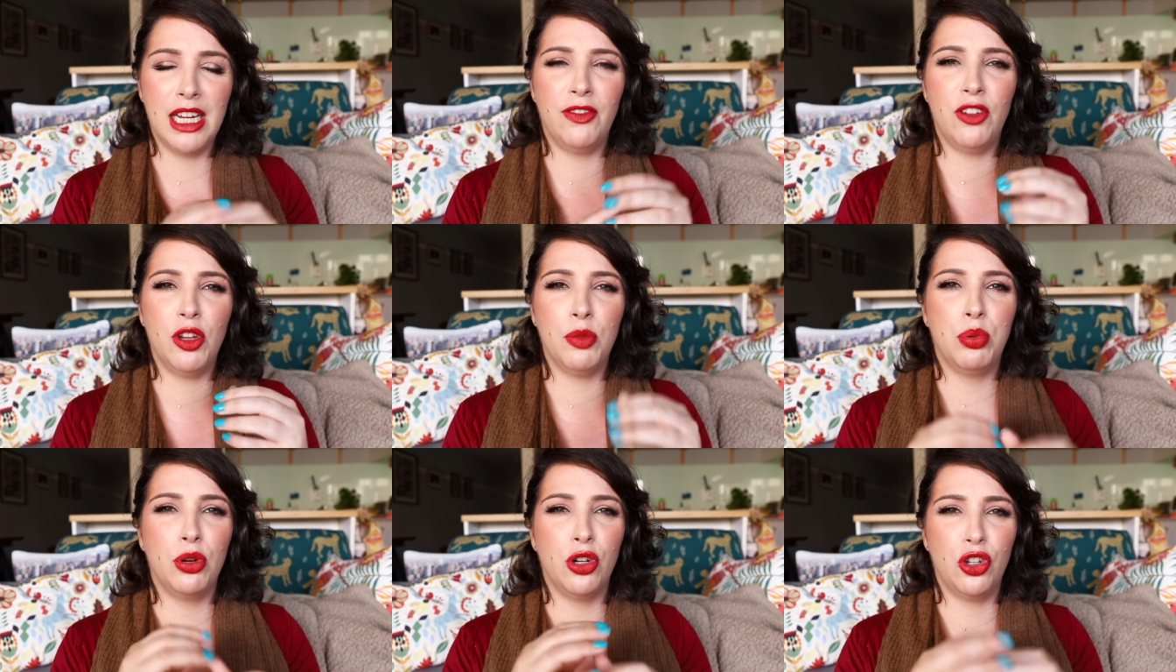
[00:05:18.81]

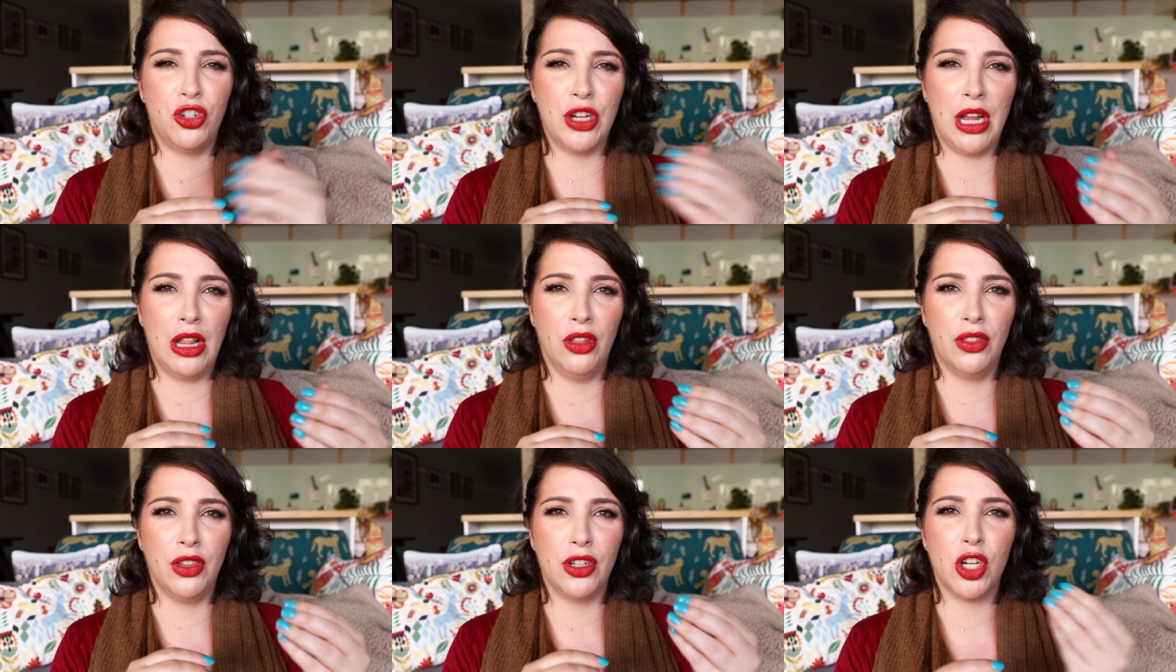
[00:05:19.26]
If you put
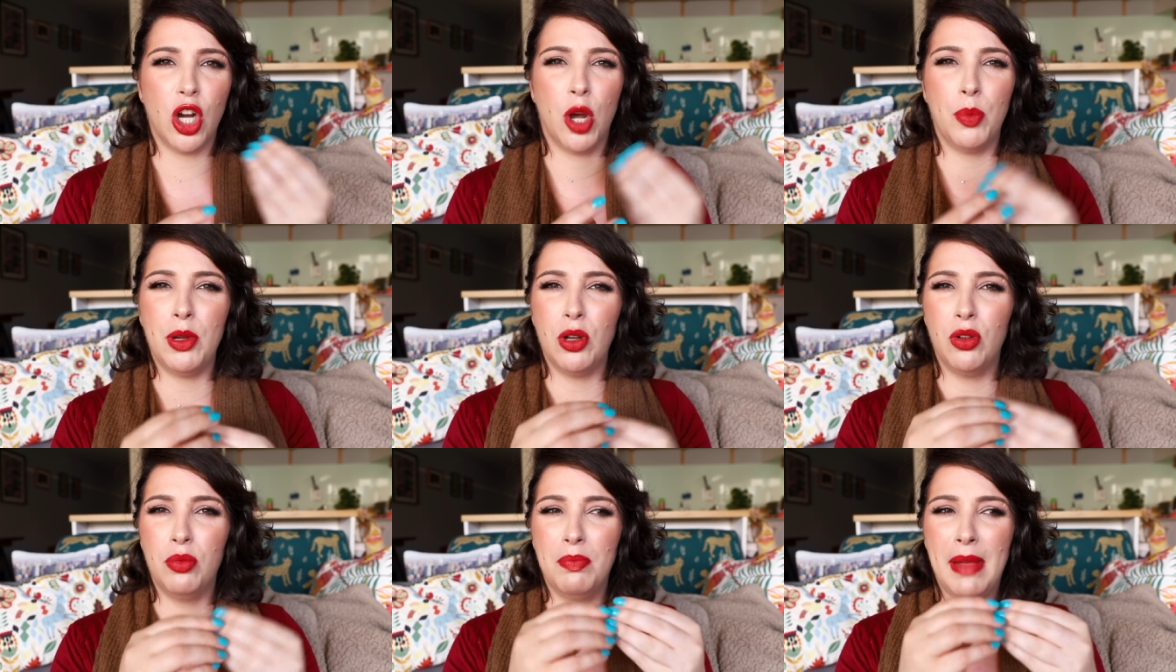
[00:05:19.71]
gel on the
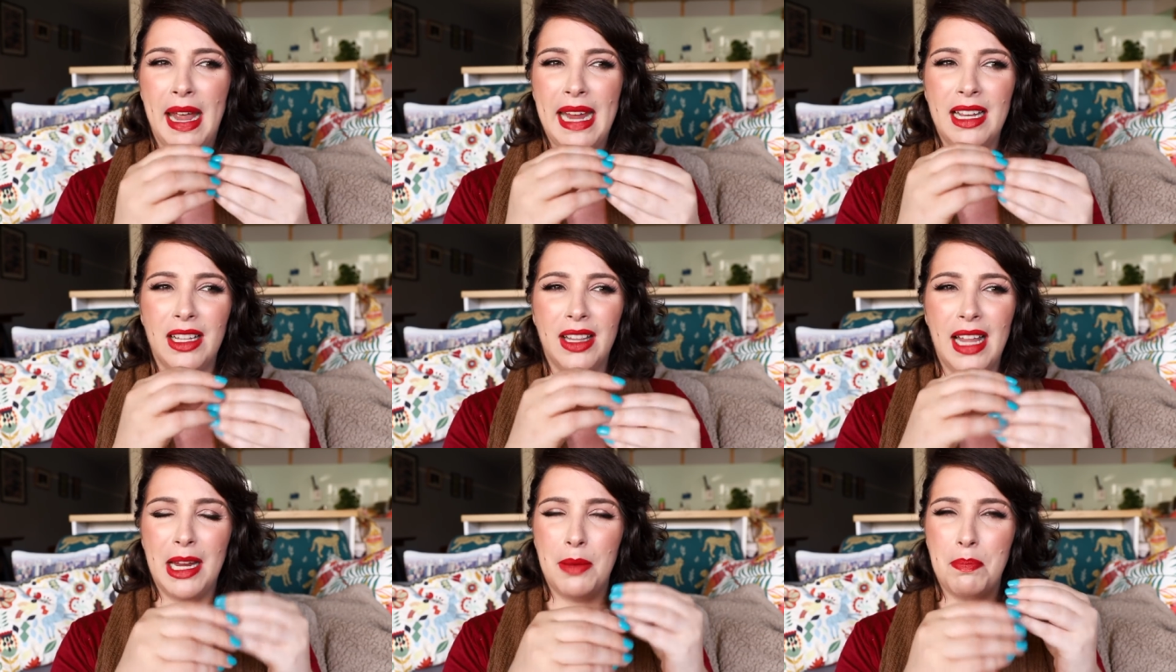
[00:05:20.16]
top, it'll
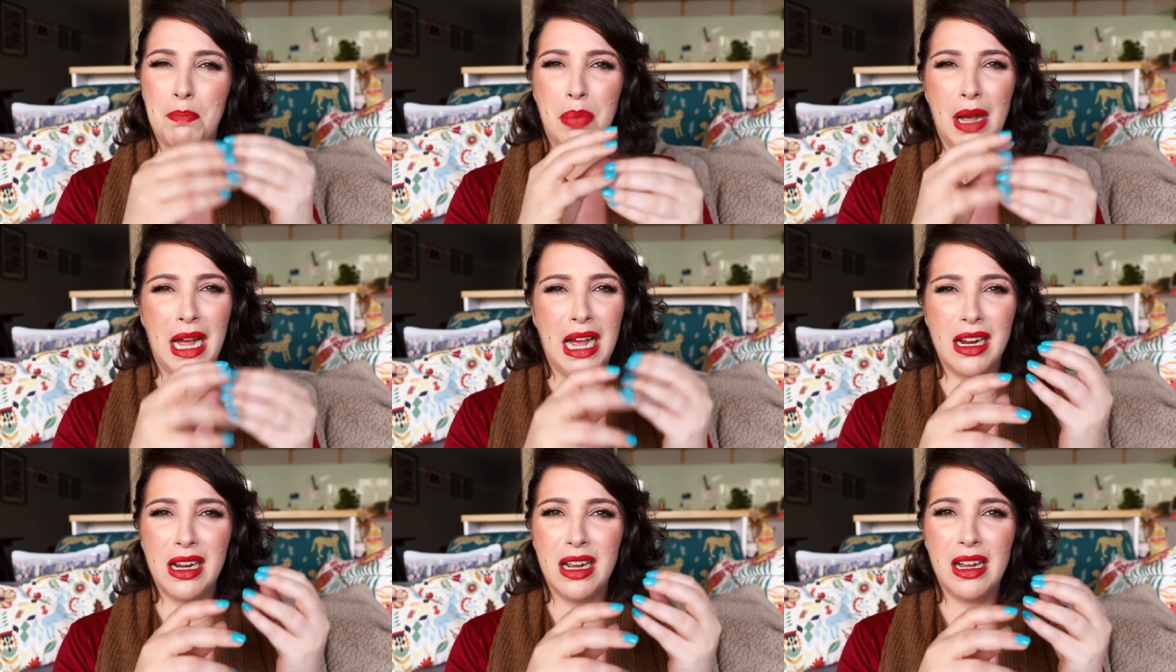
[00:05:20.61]
make it like
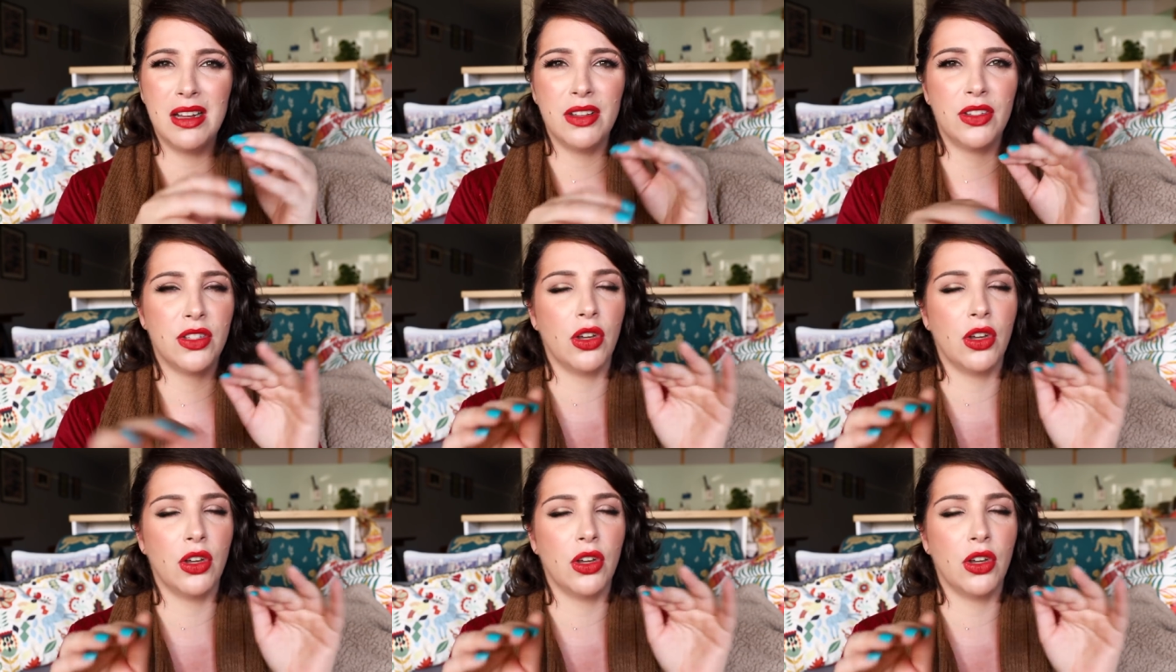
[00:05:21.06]
pucker.